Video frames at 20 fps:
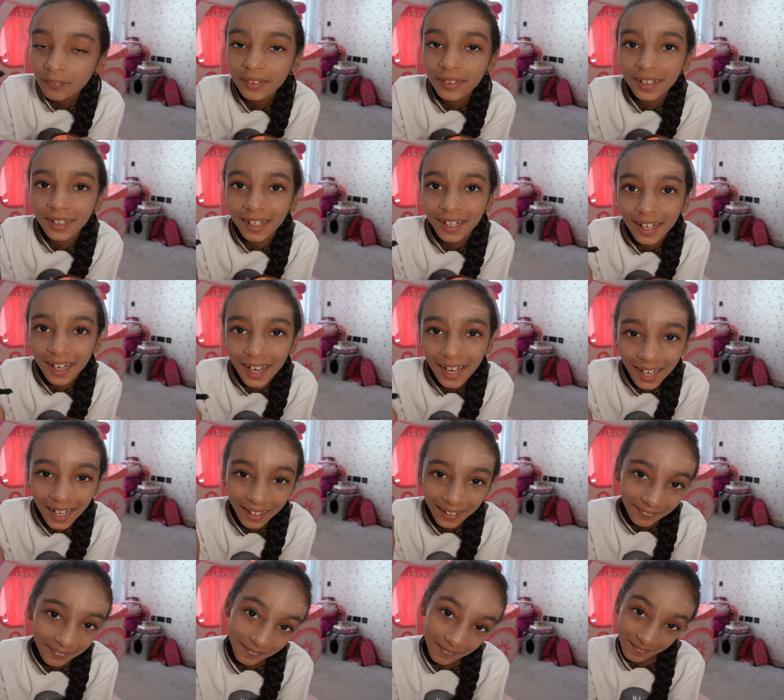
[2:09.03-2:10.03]

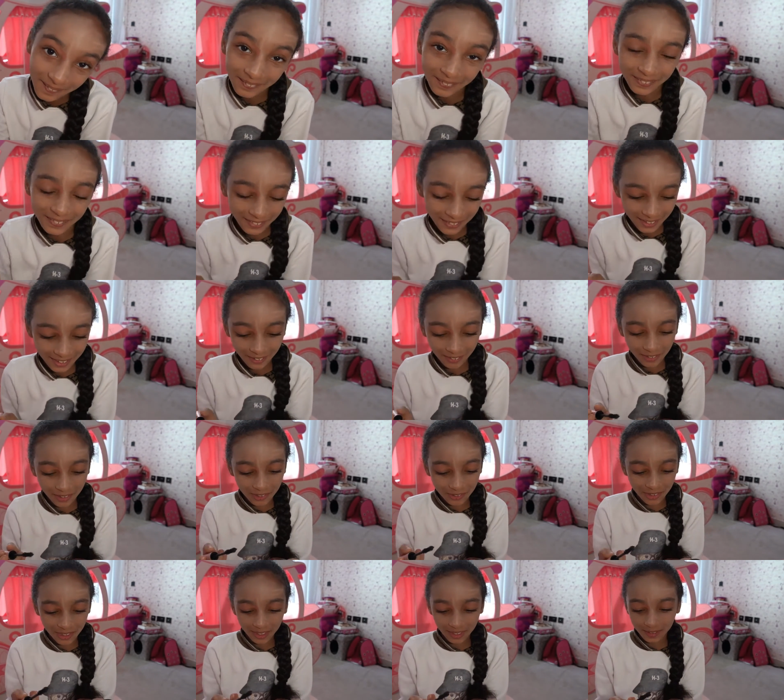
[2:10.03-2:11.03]
Yeah, that's how you
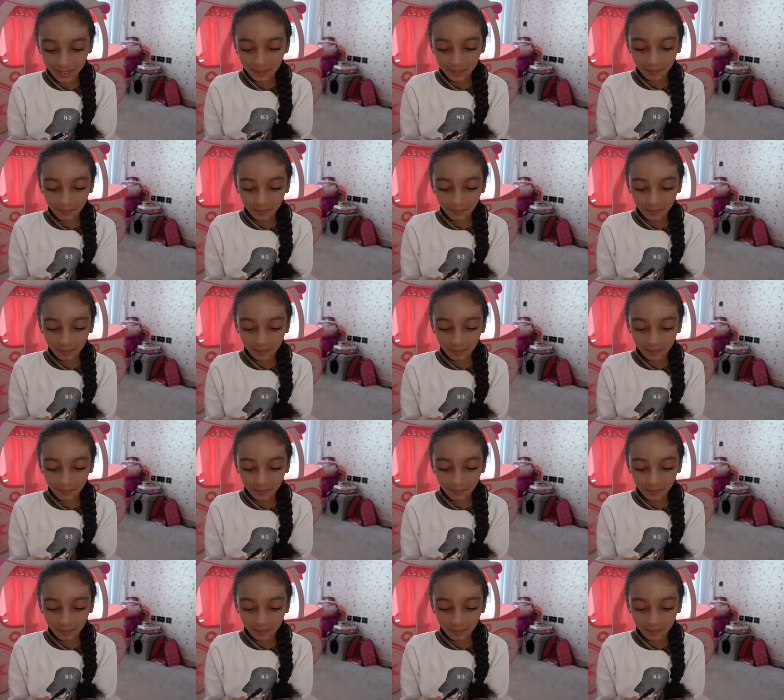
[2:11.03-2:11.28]
do it.